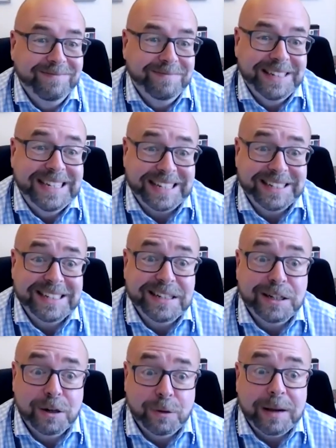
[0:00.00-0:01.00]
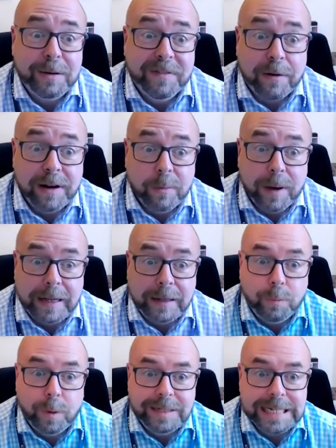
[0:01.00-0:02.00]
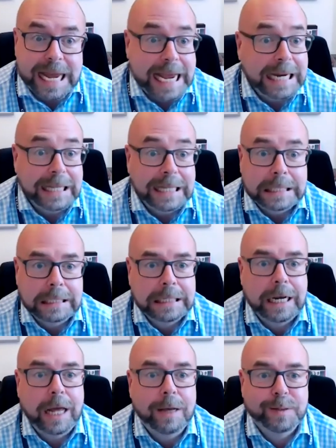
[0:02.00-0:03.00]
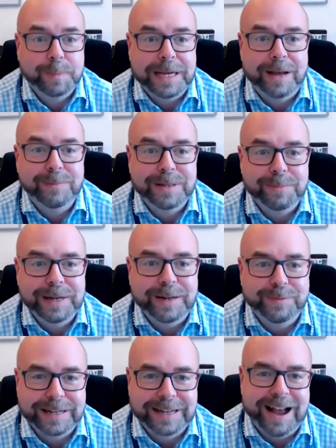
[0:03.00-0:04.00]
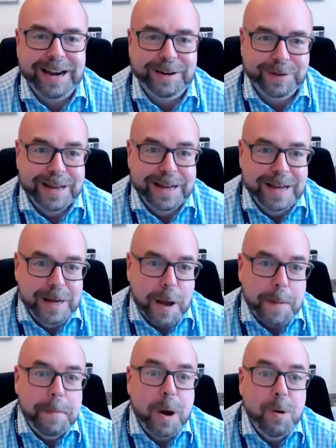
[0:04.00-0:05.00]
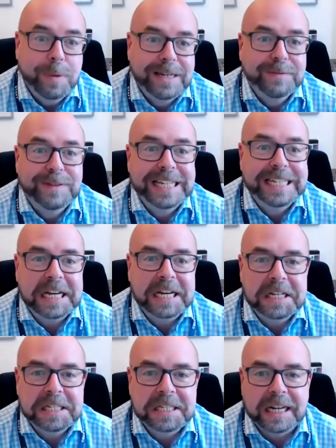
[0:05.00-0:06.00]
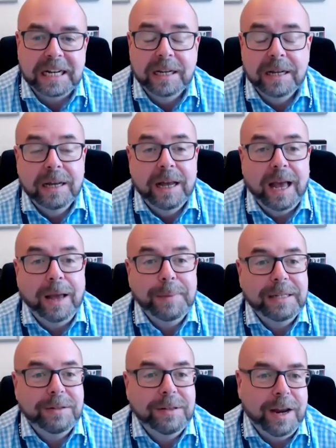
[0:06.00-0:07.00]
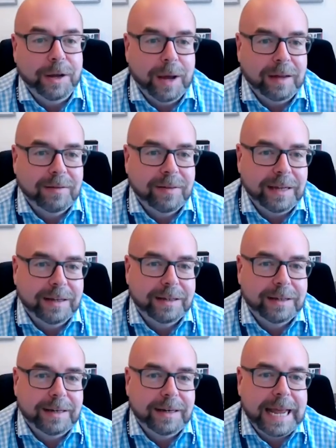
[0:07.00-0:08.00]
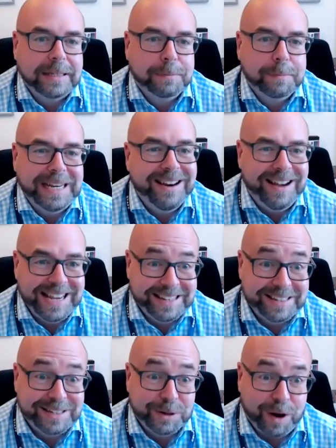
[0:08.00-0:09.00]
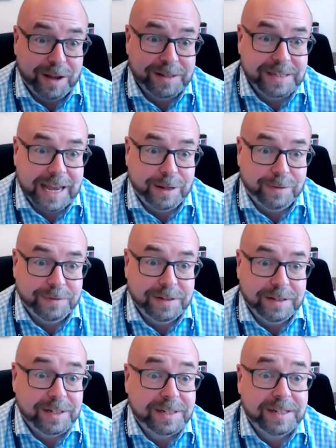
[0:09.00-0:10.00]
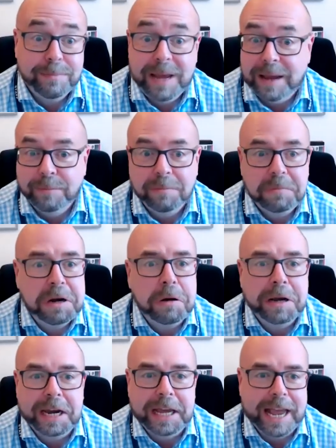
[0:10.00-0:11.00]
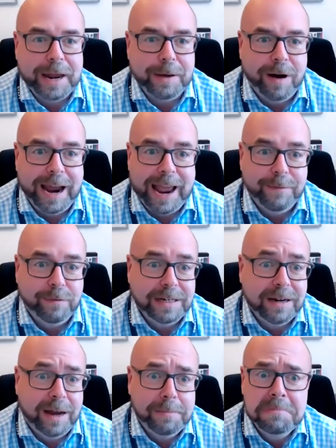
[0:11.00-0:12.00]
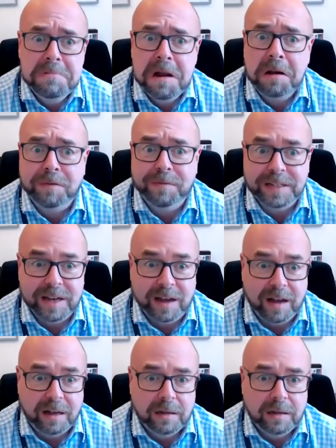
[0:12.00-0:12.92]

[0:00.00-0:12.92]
doesn't do it very well one day and the class becomes a bit of a kind of a moment of disaster. I mean, I think let's be nice to ourselves and just admit we're not going to get it right every time. None of us are.